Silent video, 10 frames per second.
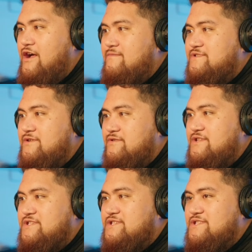So
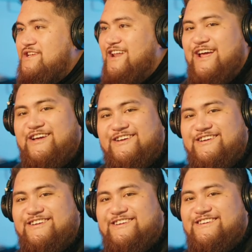this is the like,
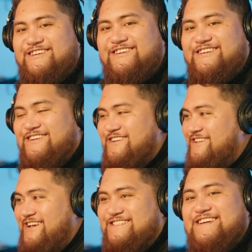
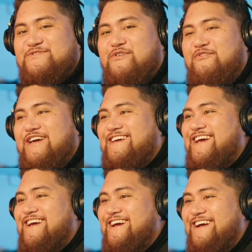it sounds real fake, eh?